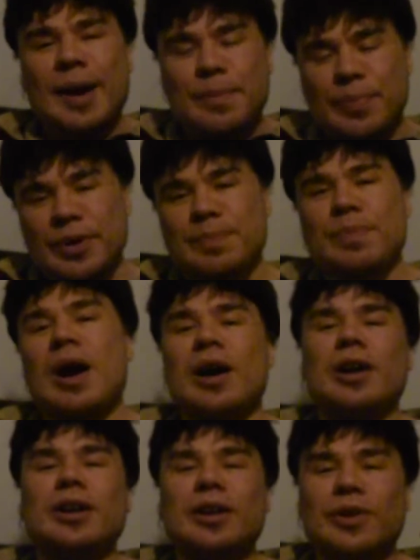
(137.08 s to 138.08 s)

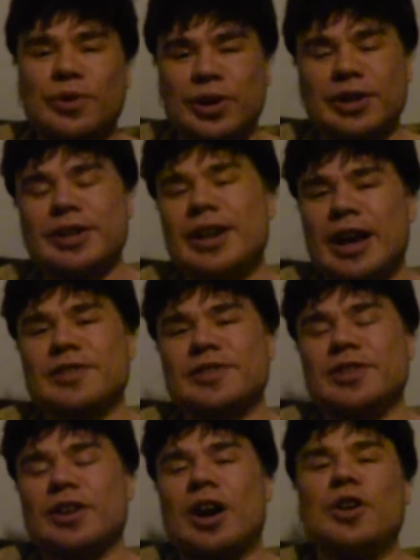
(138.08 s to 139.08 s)
preparedness
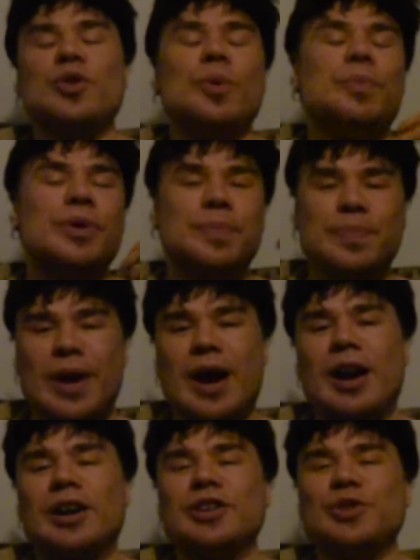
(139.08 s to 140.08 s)
here. Are you
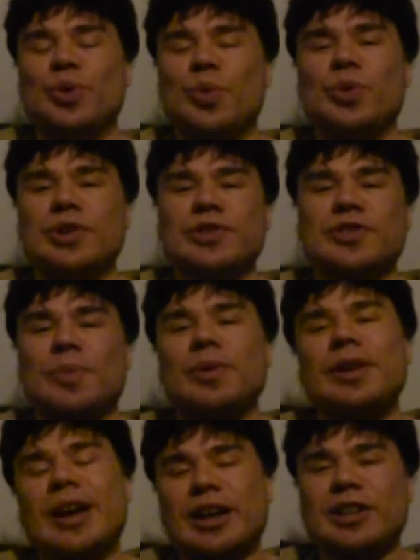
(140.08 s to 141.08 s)
prepared to risk
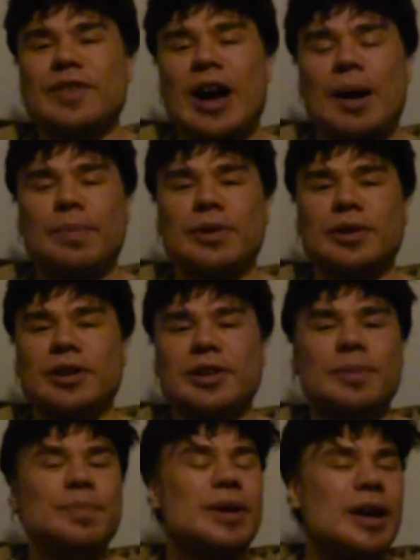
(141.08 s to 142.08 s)
something negative happen here? It
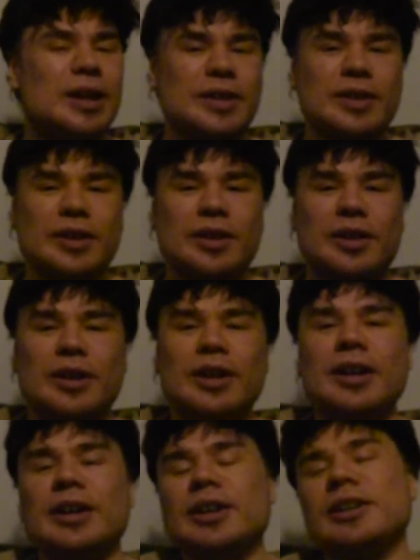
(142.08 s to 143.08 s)
could be anything here.
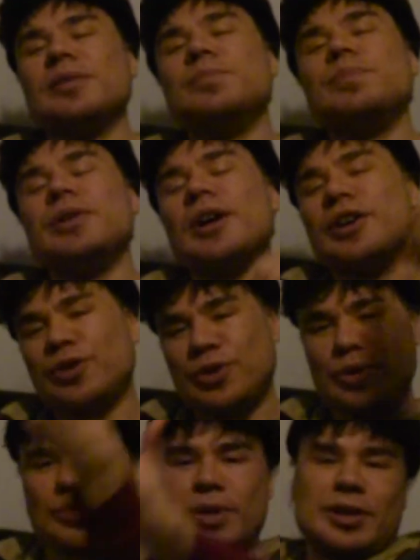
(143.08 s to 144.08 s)
It could be
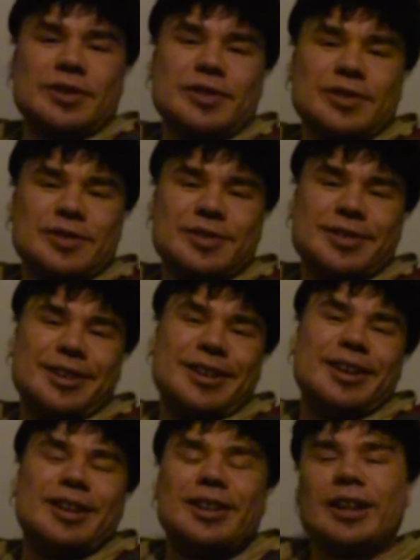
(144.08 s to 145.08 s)
humans,
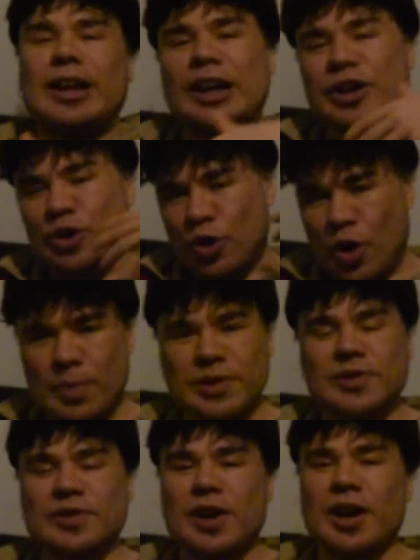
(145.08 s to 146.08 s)
like
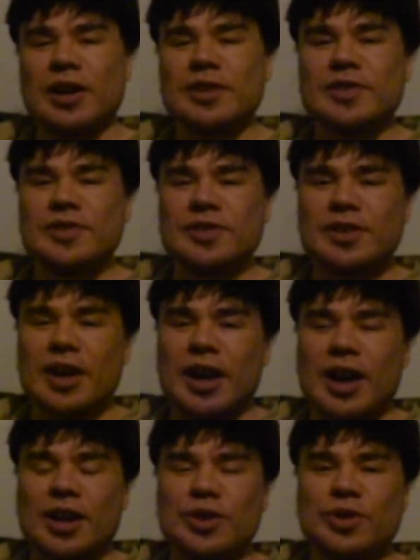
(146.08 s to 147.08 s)
homicides
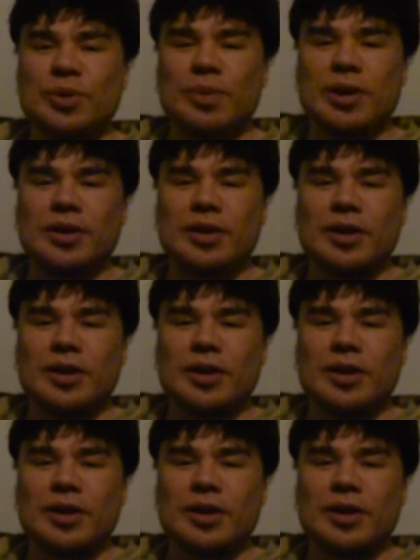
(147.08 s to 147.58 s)
and human